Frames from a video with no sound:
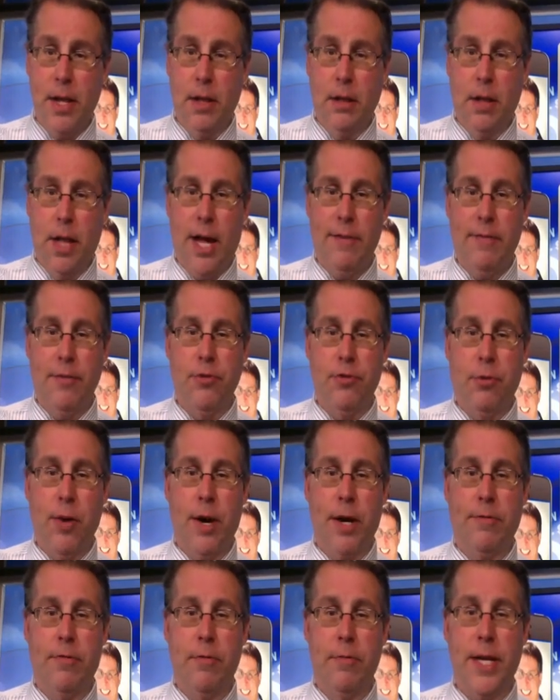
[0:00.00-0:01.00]
Live and
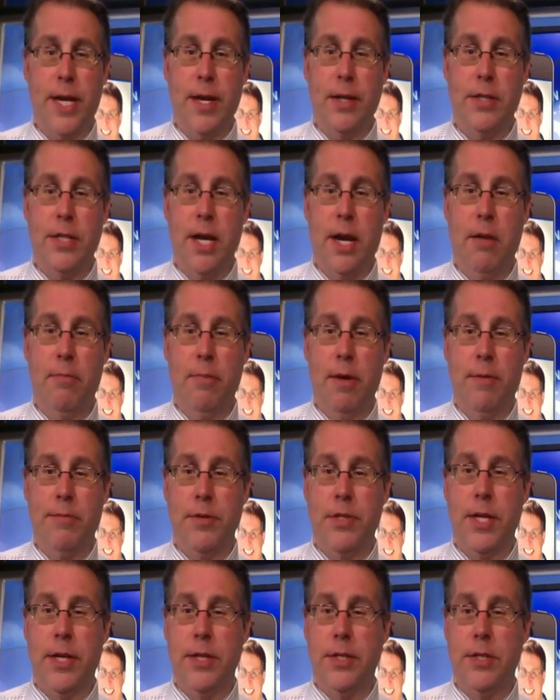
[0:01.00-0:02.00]
direct from downtown
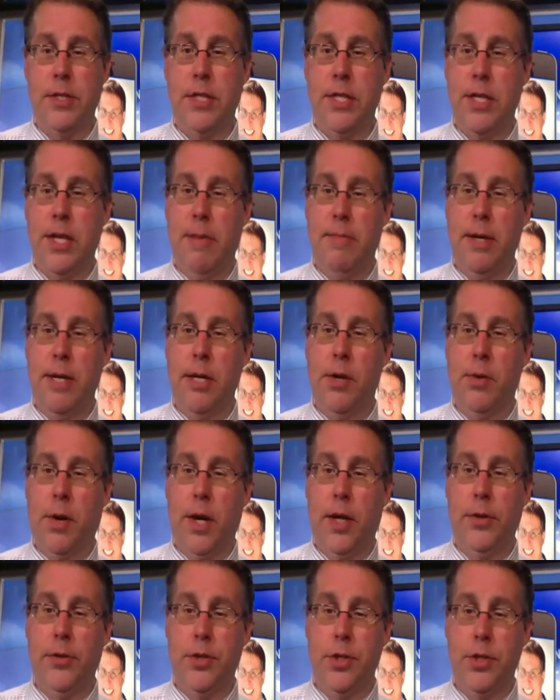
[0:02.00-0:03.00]
Memphis, Tennessee, I'm
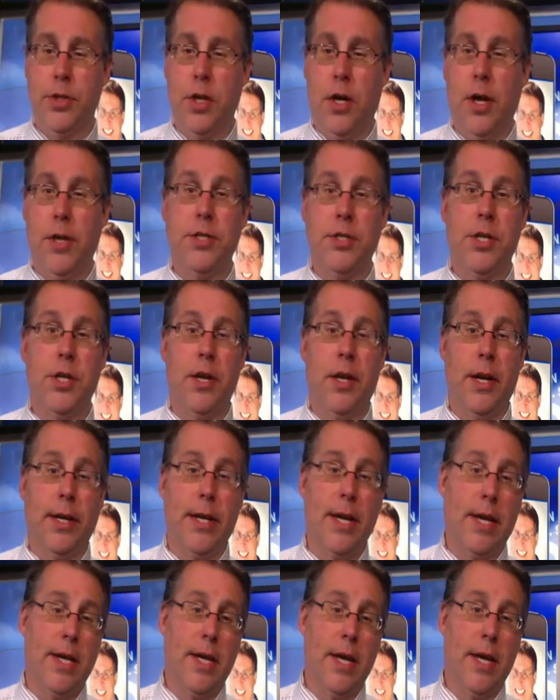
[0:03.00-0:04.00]
meteorologist Austen
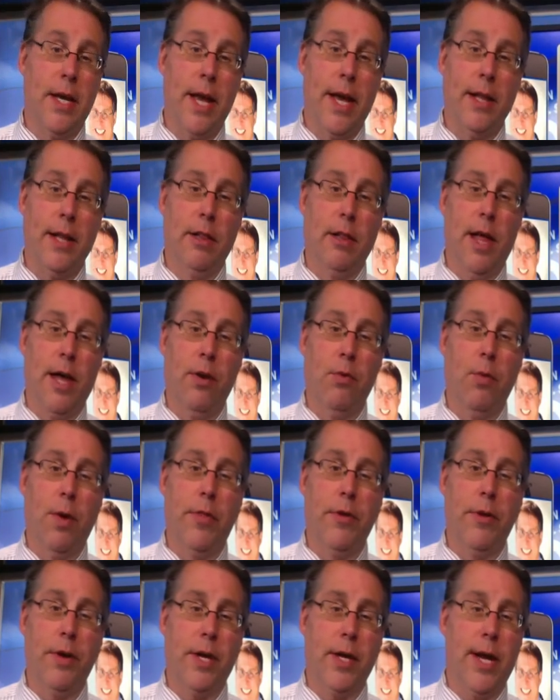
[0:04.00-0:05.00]
Onek. Again, a lot of
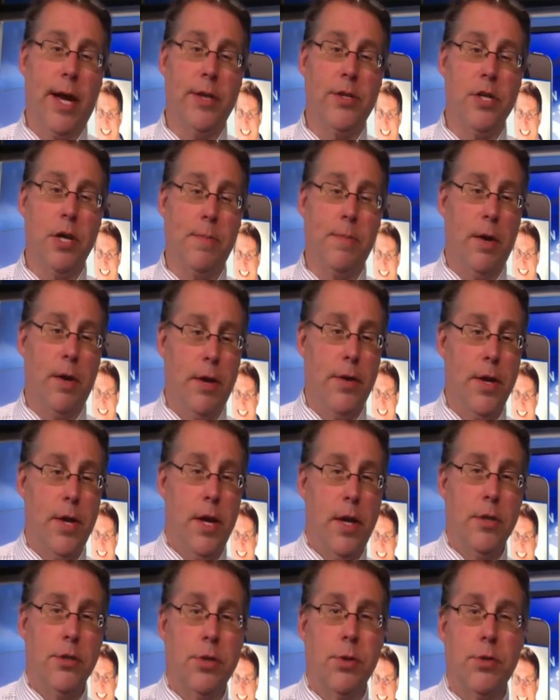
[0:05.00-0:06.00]
weather to catch up on,
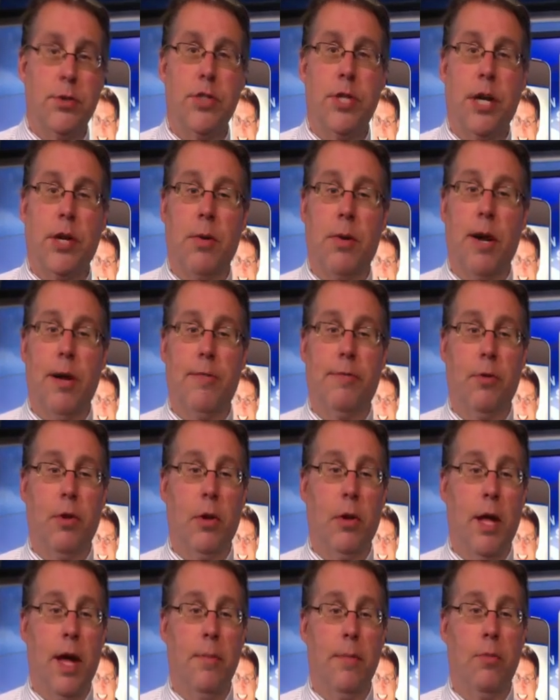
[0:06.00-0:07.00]
so stick around for
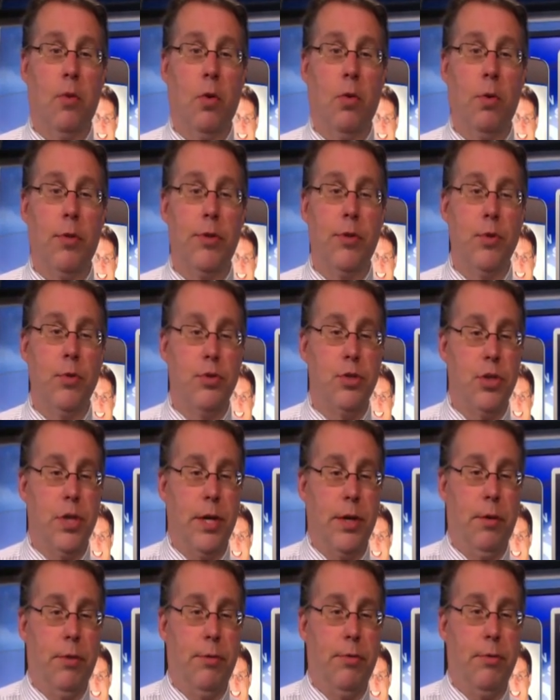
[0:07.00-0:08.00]
a lot more with News
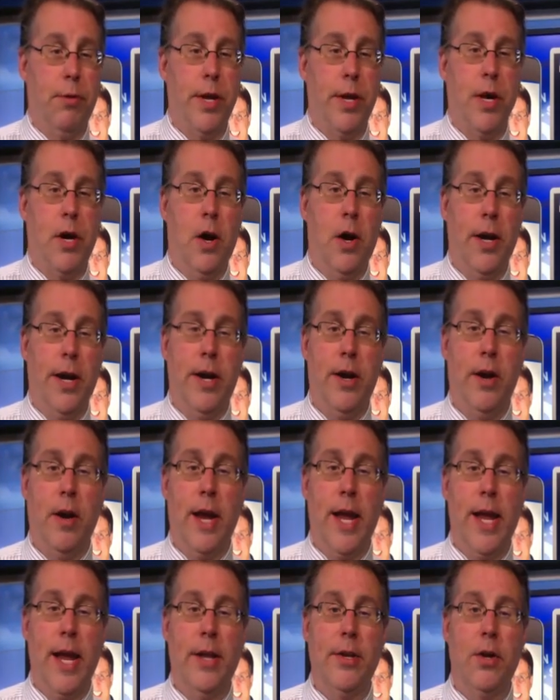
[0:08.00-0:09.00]
Channel 3 on air
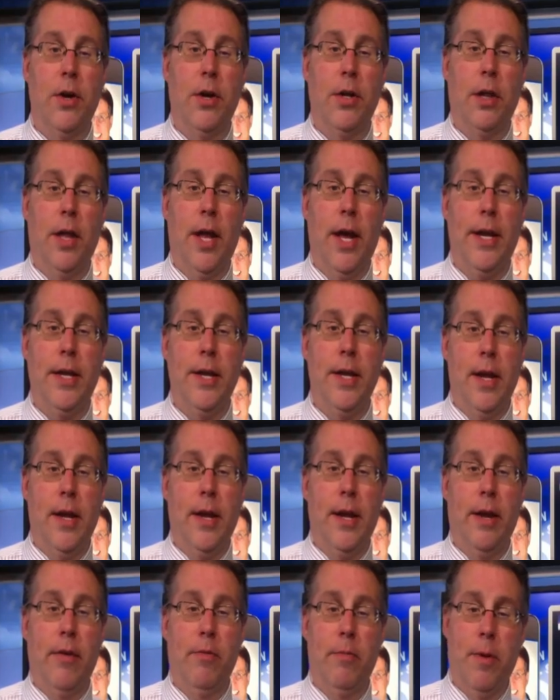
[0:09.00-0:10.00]
and online.
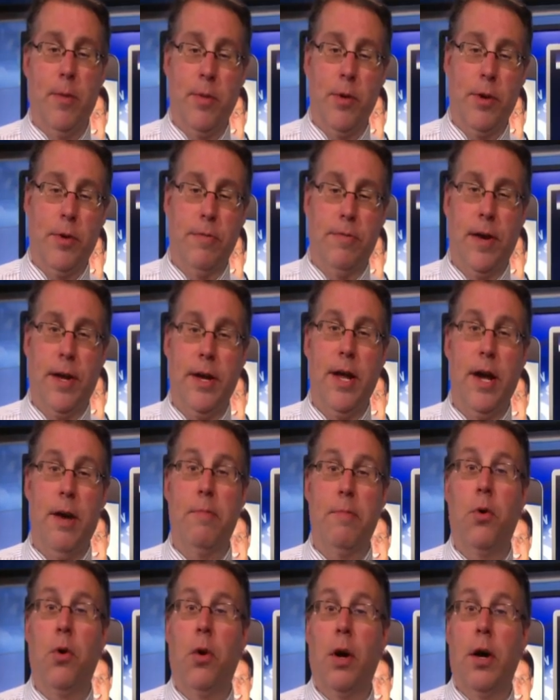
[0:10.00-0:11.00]
And remember, you can find
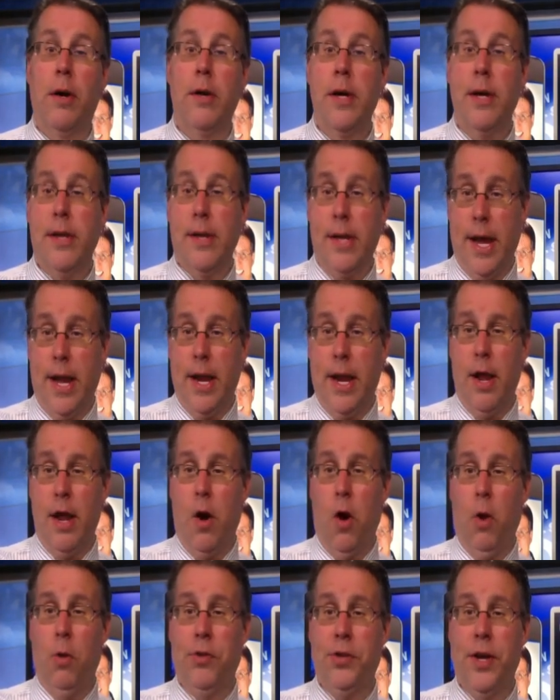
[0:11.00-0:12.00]
out more at
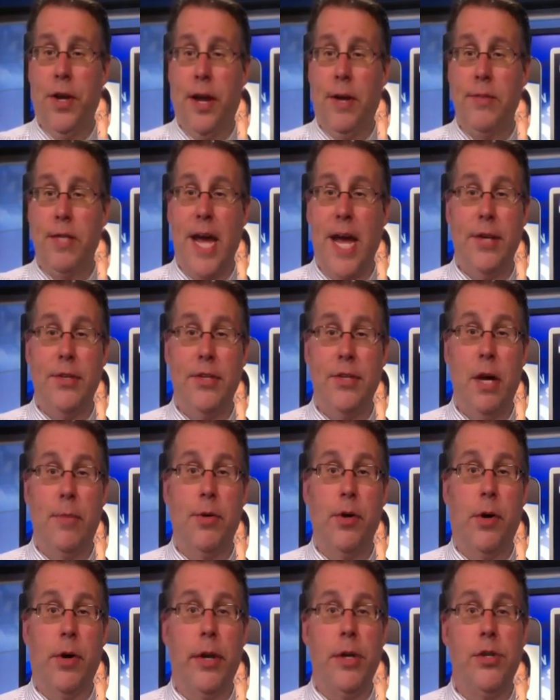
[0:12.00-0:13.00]
all times at
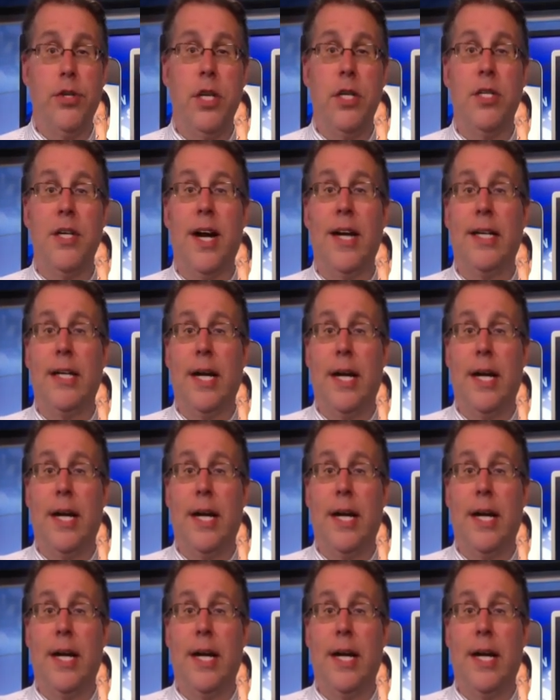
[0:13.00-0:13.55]
wreg.com/weather.